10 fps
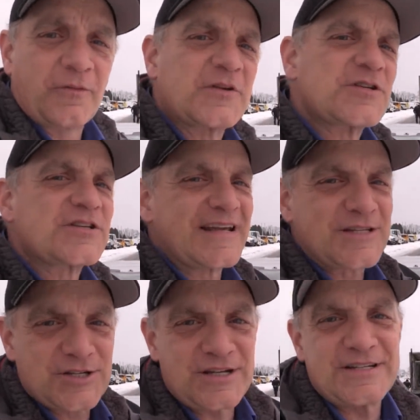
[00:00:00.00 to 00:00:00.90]
This is a
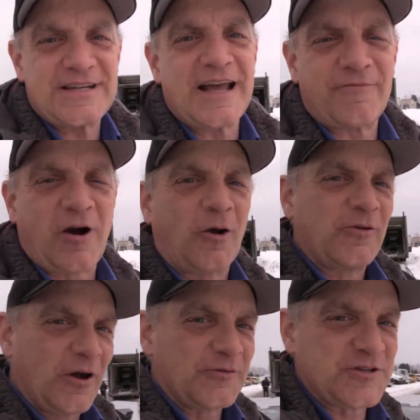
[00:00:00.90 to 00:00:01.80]
CTF car,
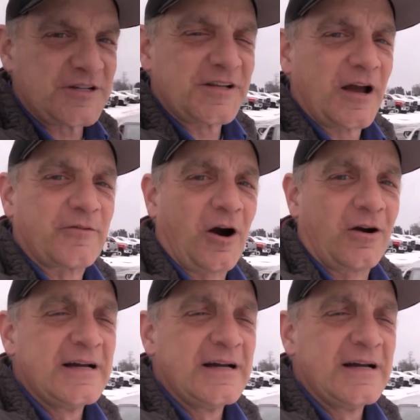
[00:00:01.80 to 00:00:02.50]
the other CTF car,